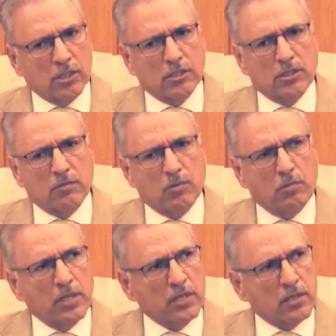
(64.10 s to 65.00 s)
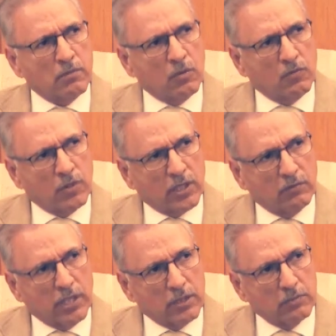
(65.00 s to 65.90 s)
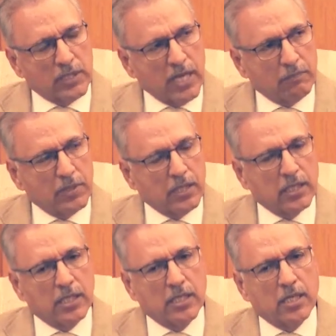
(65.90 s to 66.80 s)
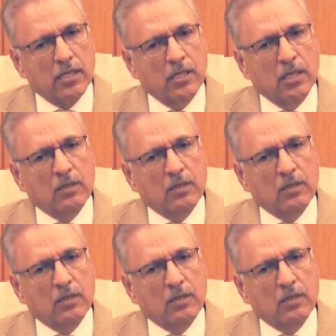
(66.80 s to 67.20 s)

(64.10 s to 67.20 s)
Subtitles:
It is the momentum of whatever has been happening in India,